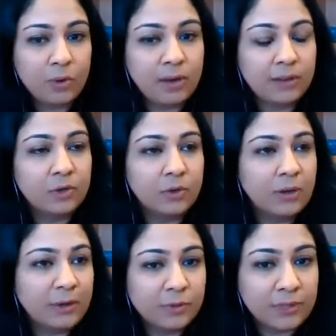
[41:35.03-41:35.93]

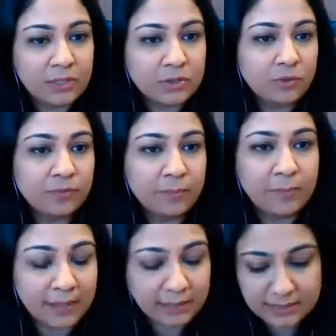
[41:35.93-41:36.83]
I don't think so from
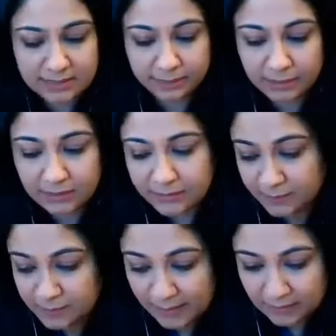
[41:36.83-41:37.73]
my discipline's
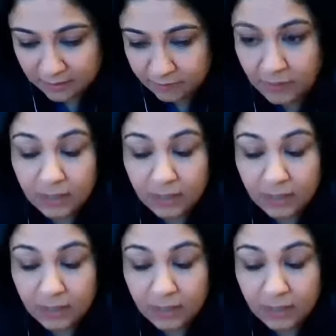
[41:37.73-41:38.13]
perspective.